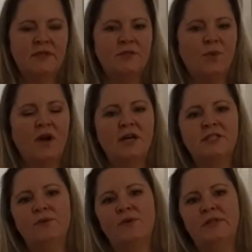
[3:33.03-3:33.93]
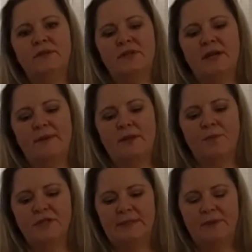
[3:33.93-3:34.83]
So we're also going to talk about the
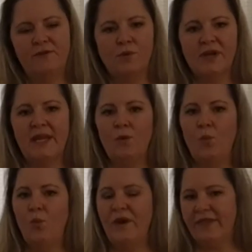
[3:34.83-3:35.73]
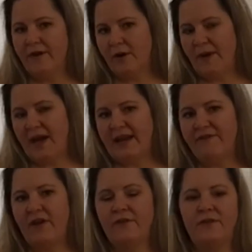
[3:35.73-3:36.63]
principle of working with our body
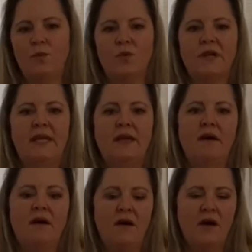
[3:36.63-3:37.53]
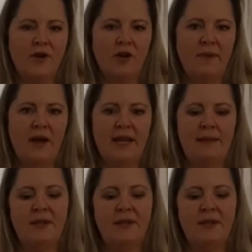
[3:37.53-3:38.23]
rather than working on our body.